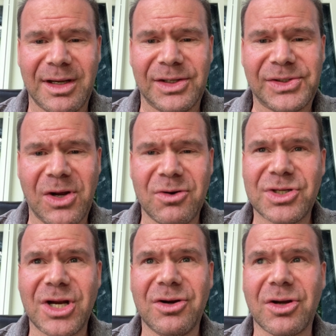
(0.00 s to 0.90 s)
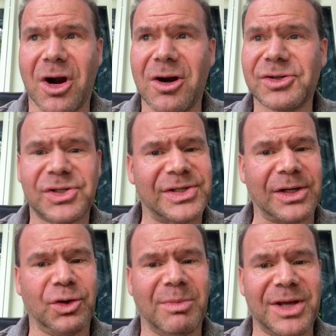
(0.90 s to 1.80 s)
So Teri Garr is a
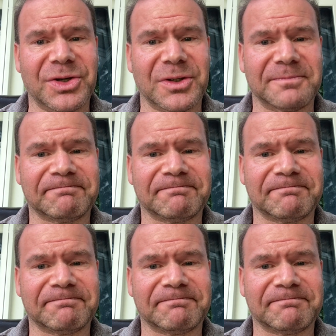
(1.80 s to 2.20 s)
single mother,